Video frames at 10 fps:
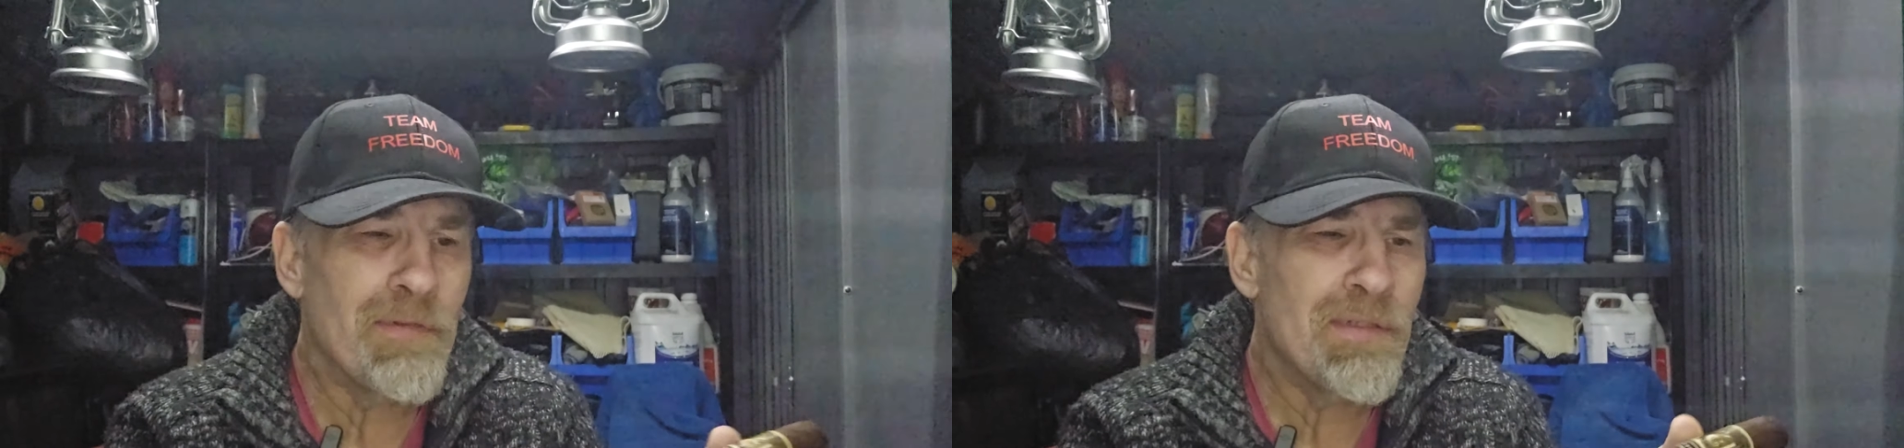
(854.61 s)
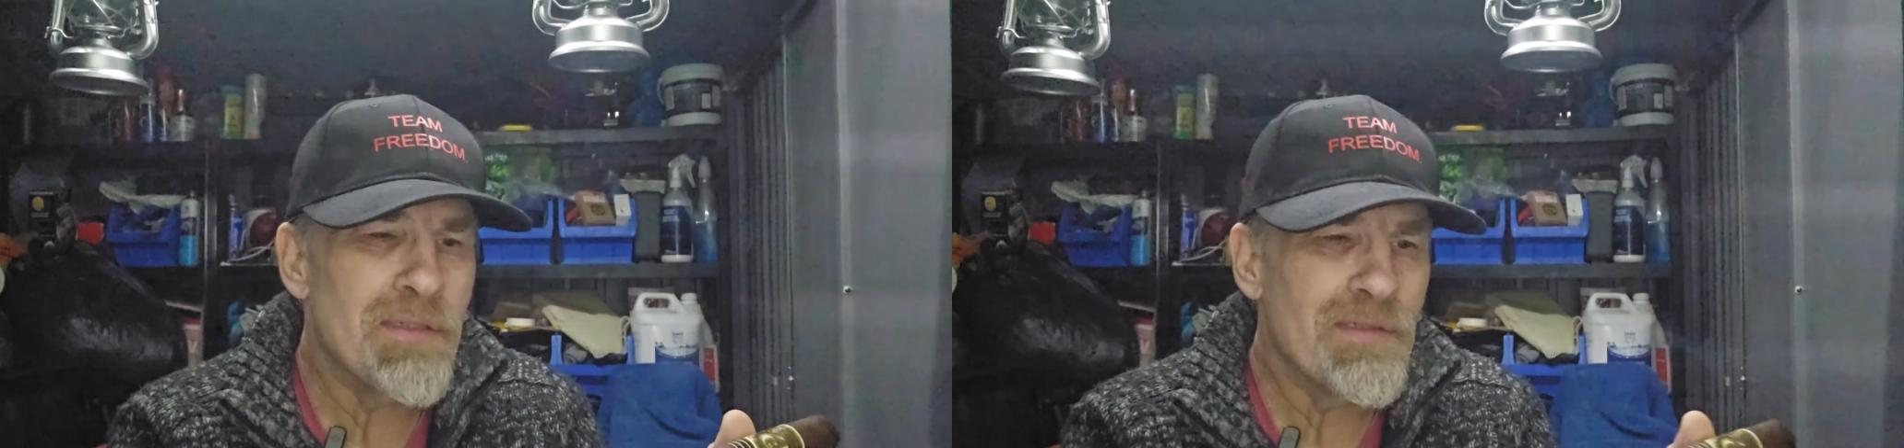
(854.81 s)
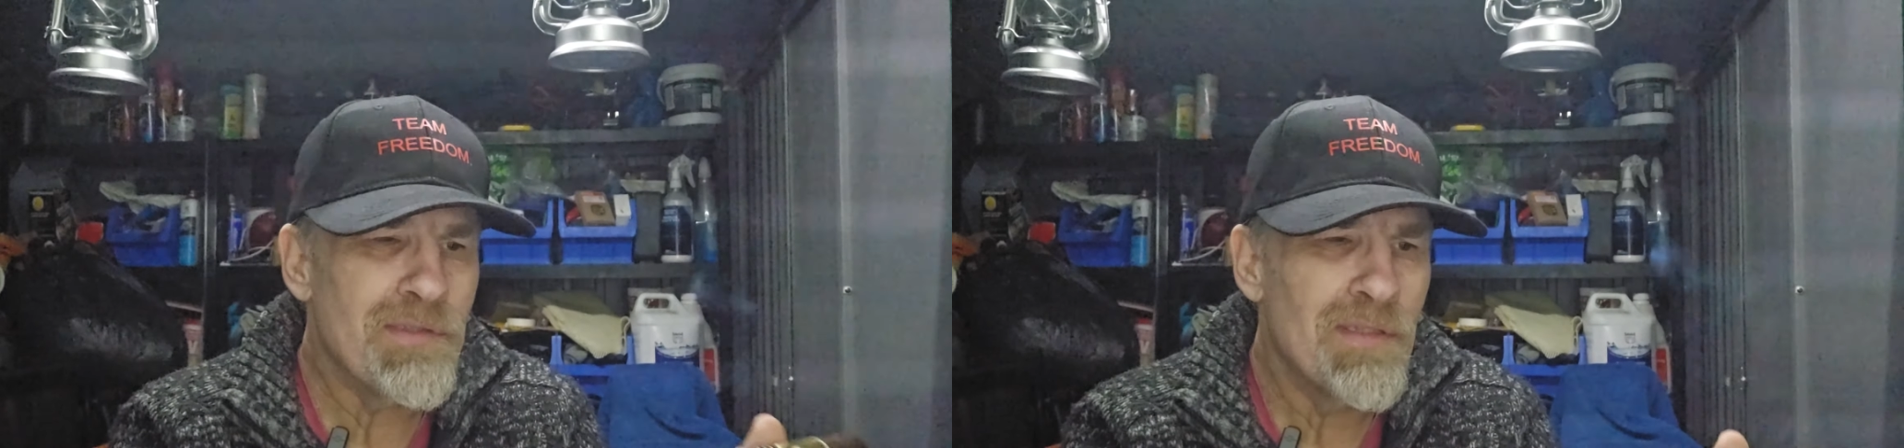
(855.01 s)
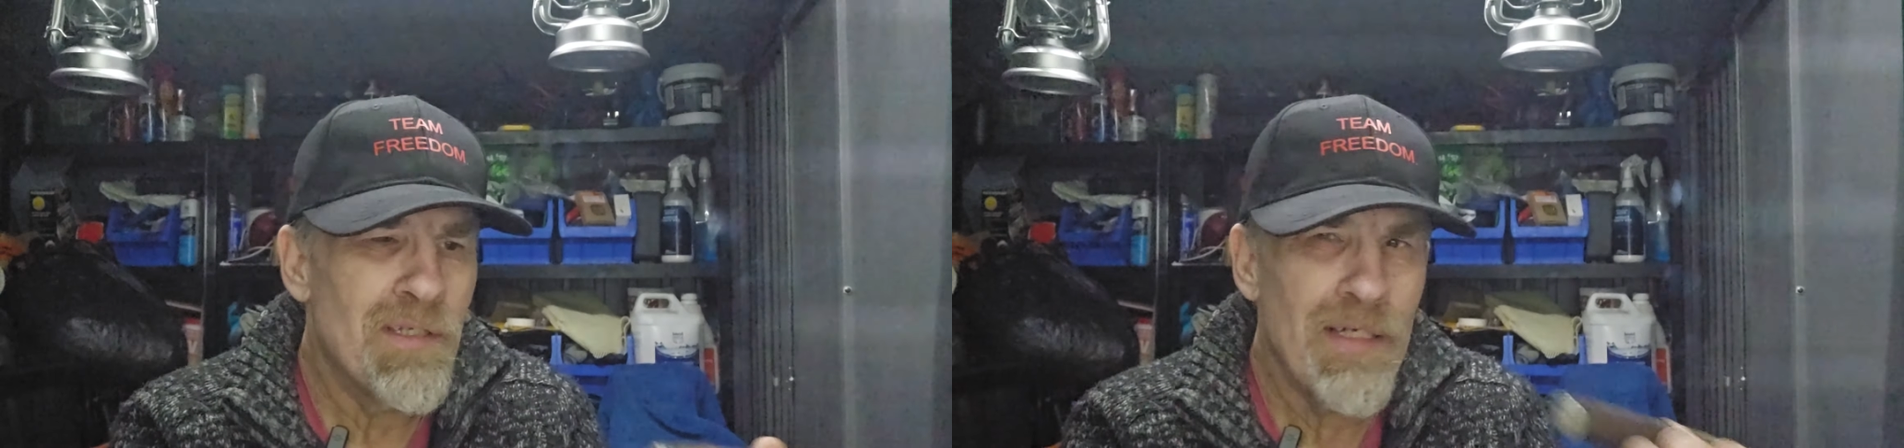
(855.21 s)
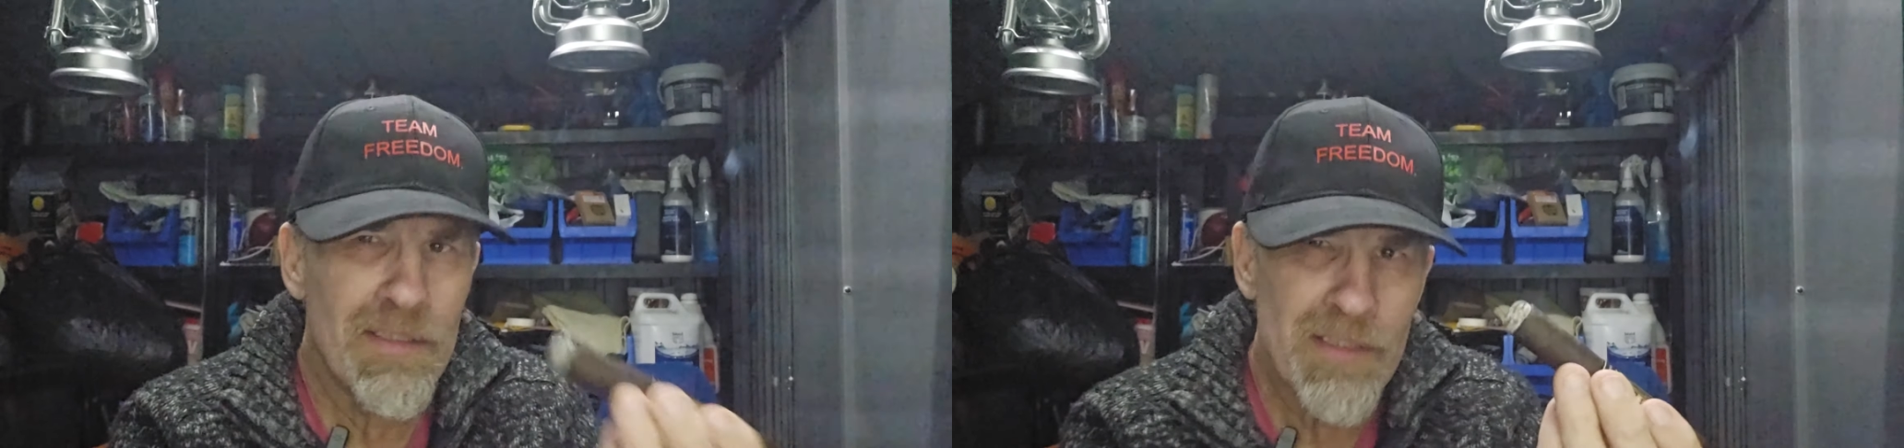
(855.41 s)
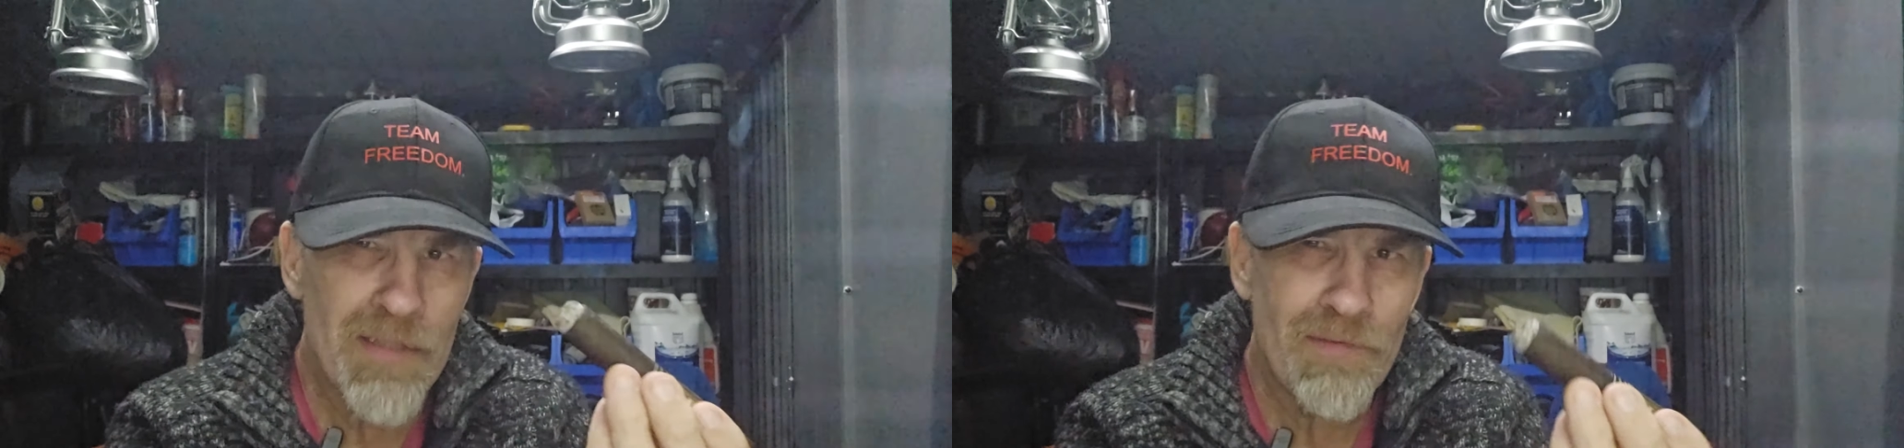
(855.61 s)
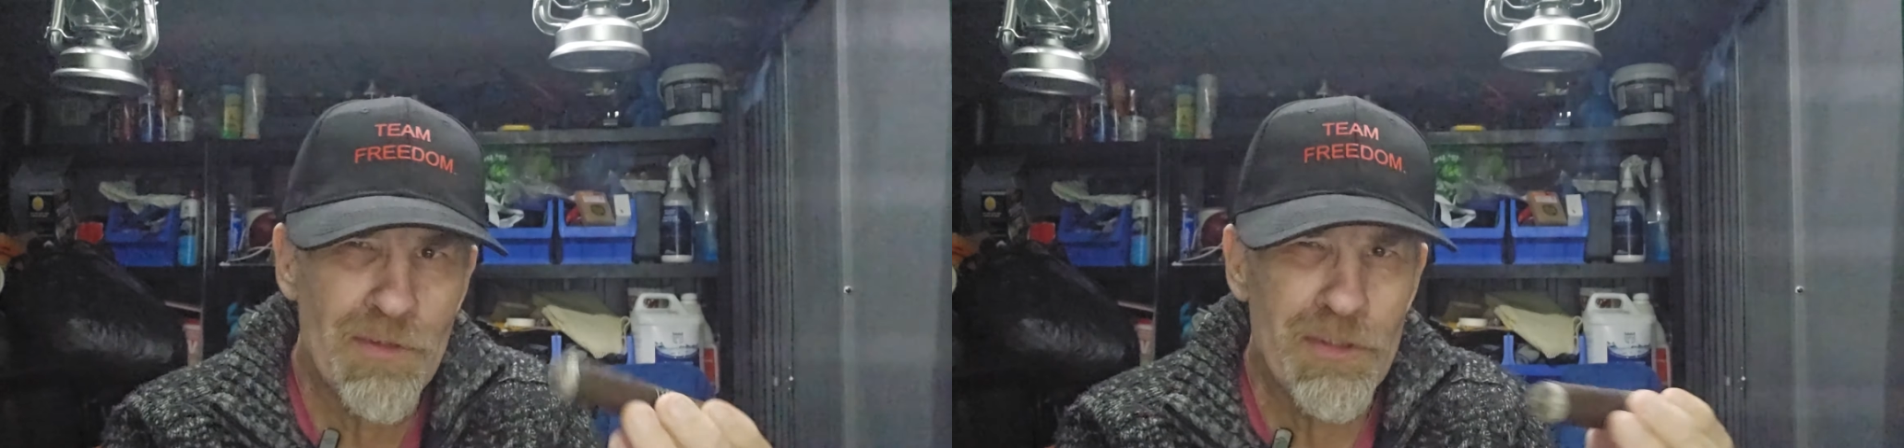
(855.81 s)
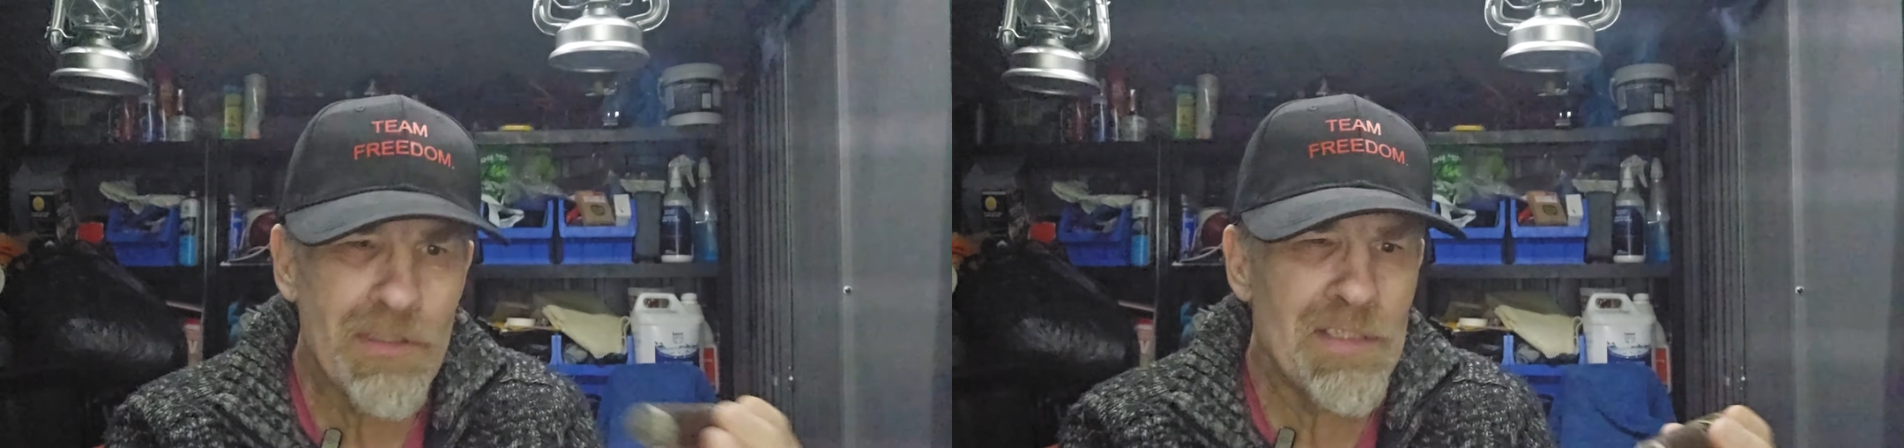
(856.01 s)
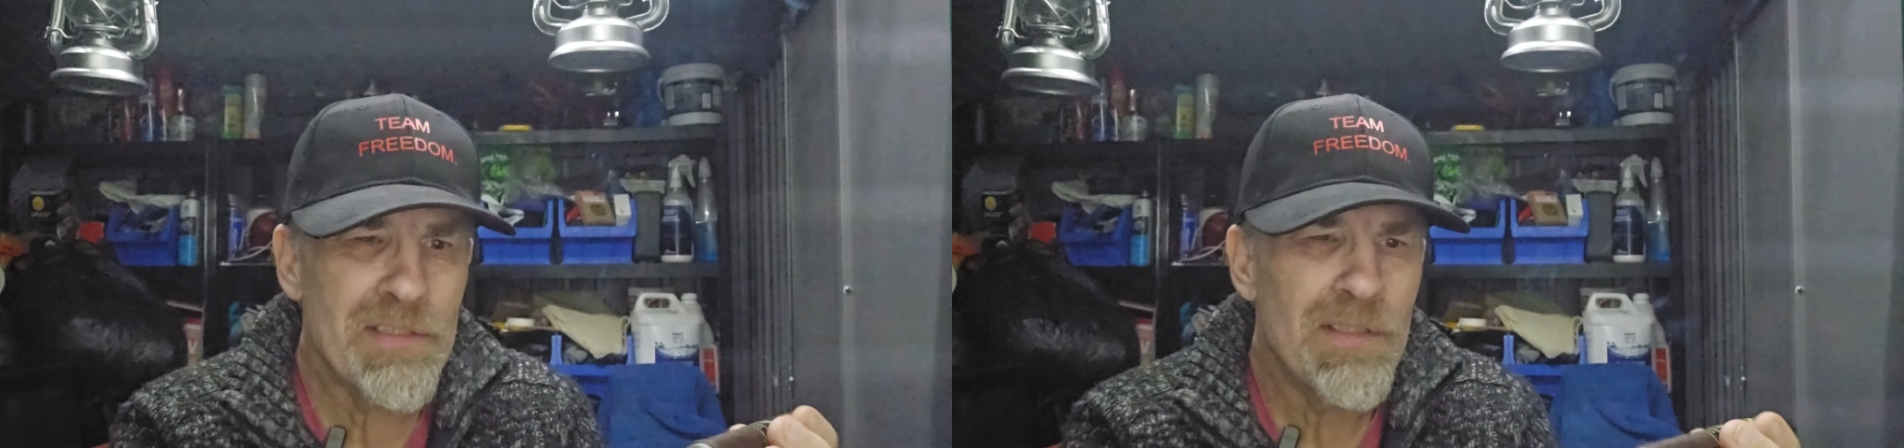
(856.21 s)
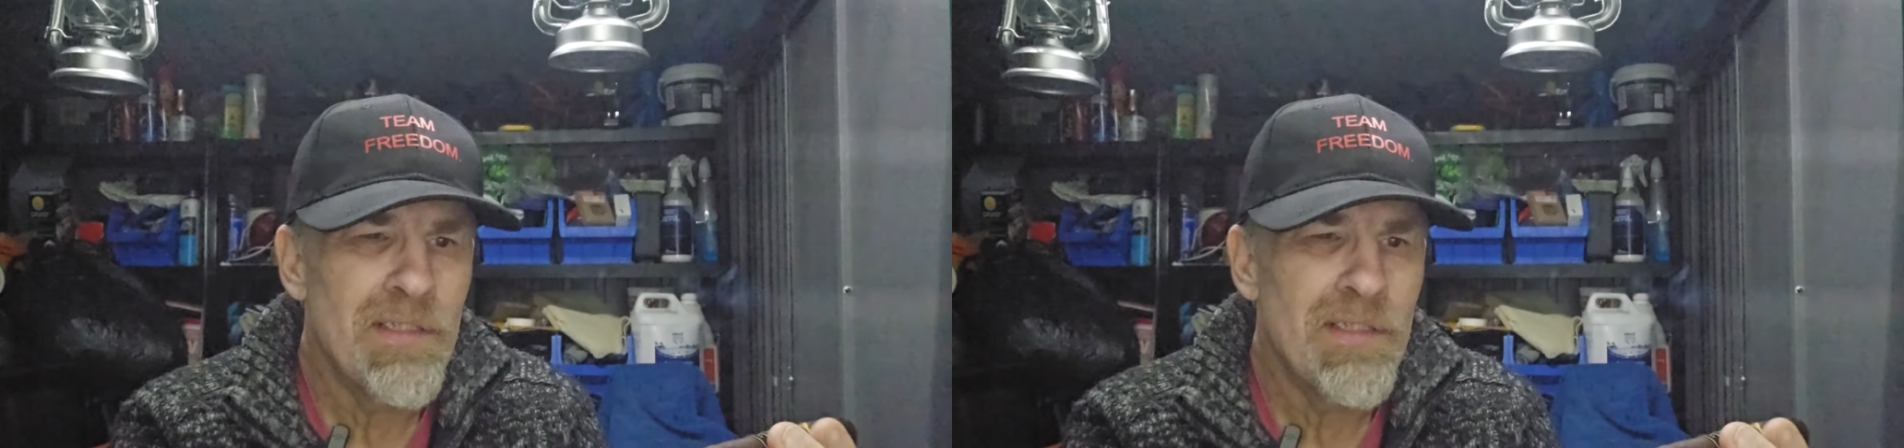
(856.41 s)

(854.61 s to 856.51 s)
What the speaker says: I said when you just lift,